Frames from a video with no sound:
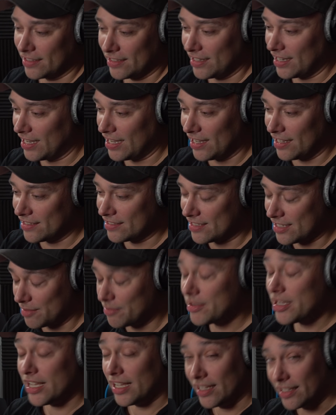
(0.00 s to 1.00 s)
to
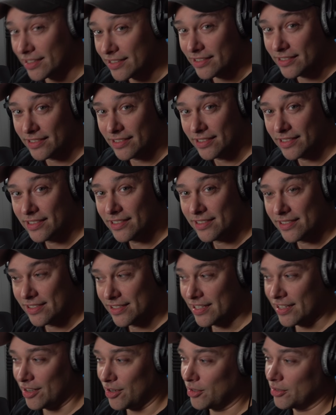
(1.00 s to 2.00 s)
me
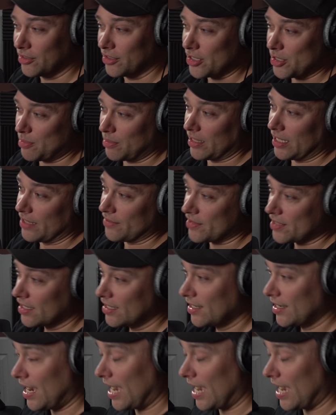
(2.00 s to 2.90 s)
to hold those beliefs.